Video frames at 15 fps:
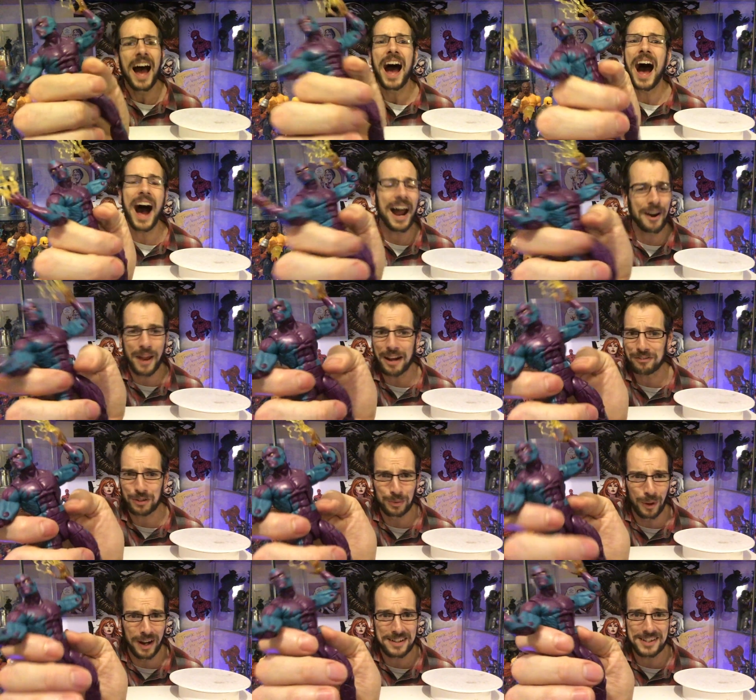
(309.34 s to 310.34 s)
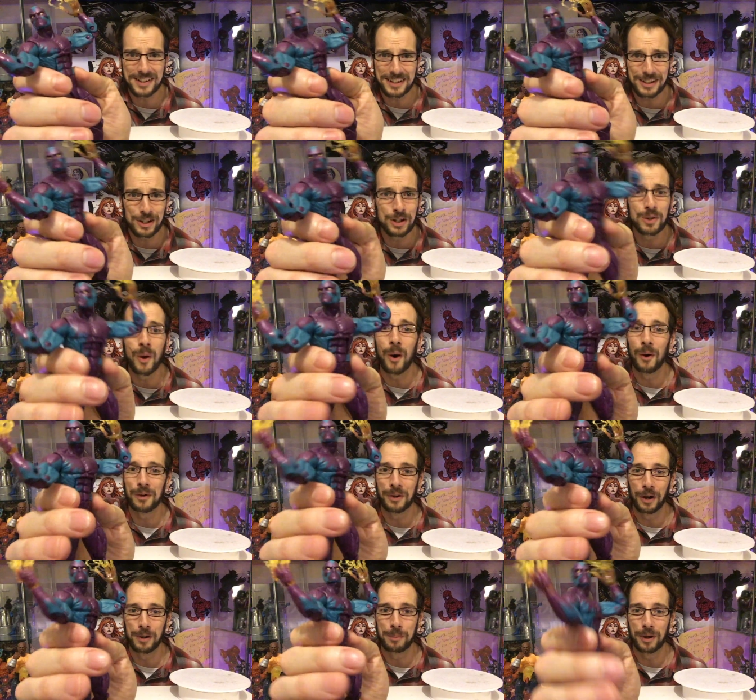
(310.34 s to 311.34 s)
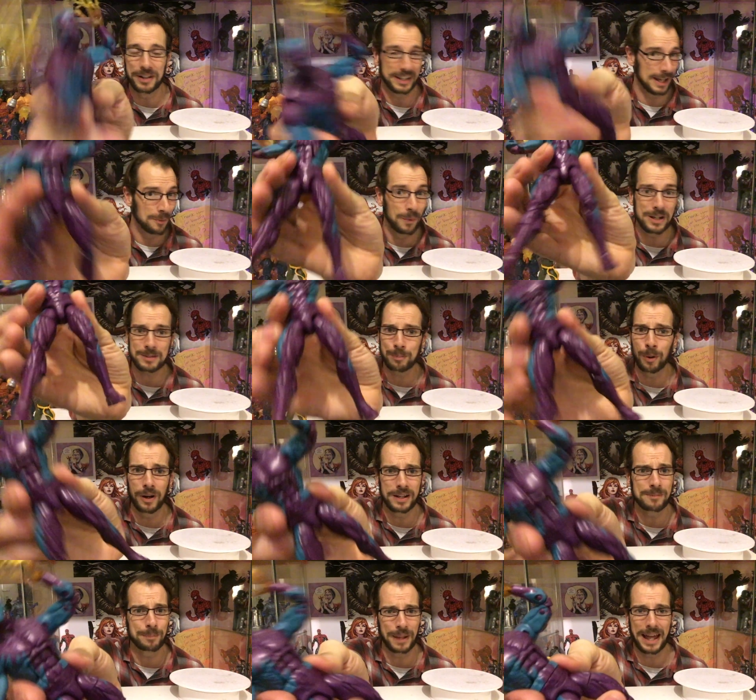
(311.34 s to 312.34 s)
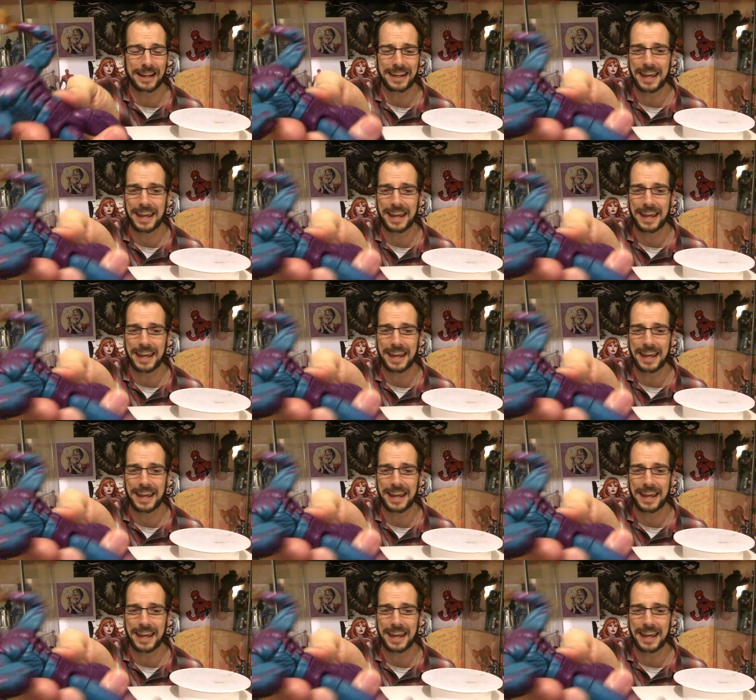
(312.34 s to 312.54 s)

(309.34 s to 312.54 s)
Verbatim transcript: I don't have to answer to you or nobody. In which point, Black